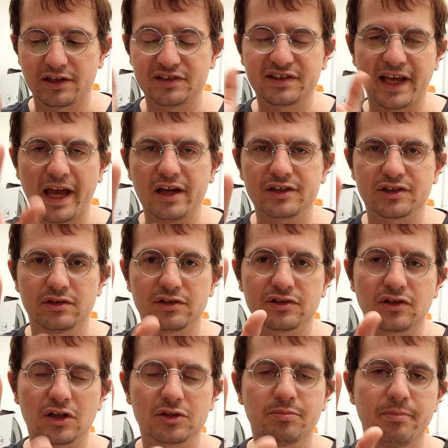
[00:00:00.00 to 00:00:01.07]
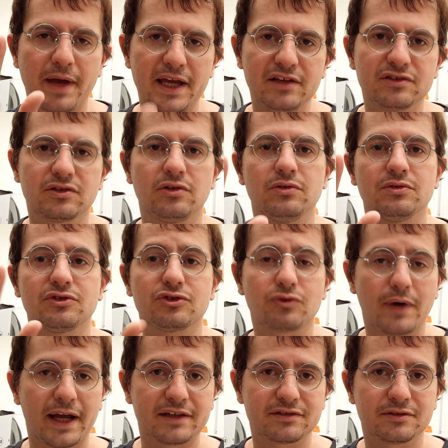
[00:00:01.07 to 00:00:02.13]
scansion is not based on
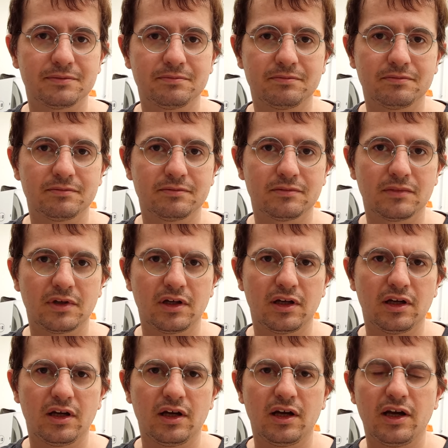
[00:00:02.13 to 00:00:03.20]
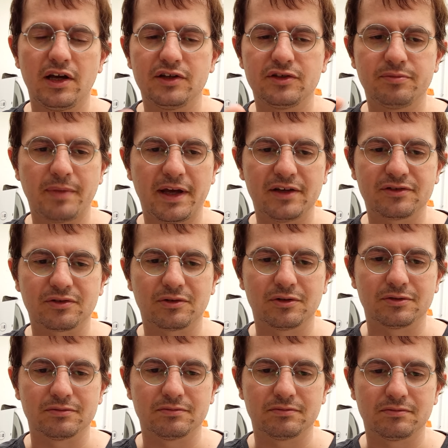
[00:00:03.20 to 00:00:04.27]
stress. It's based
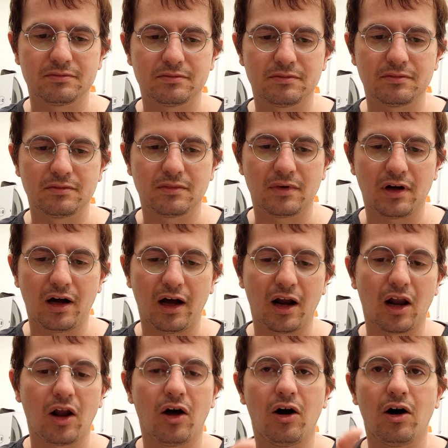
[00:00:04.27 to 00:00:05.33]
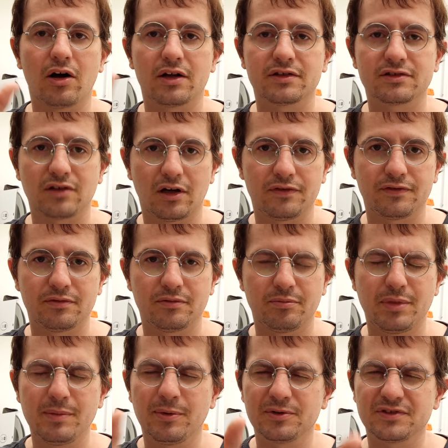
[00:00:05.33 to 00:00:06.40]
on a lot of stuff.
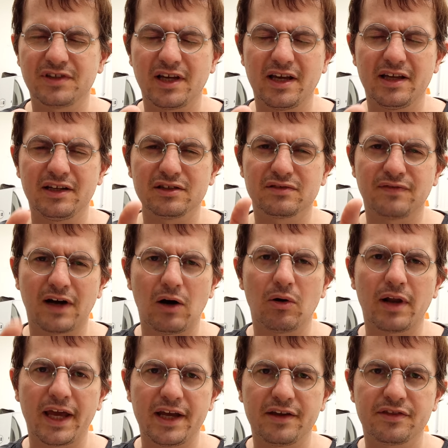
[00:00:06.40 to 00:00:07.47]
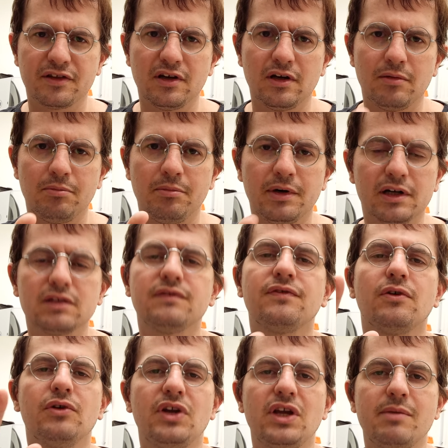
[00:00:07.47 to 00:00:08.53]
People say it is vowel length, but
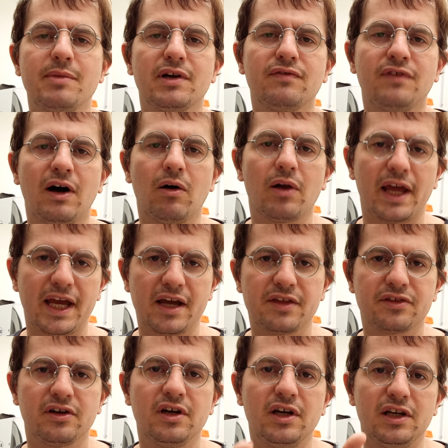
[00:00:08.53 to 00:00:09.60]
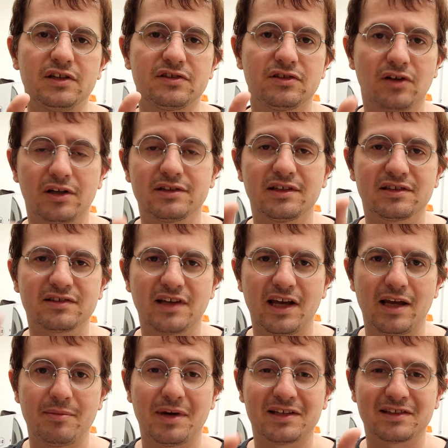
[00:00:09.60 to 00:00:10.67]
phonemic vowel length is not the
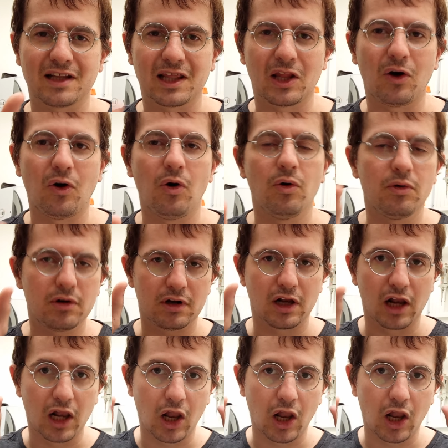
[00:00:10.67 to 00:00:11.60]
same as a long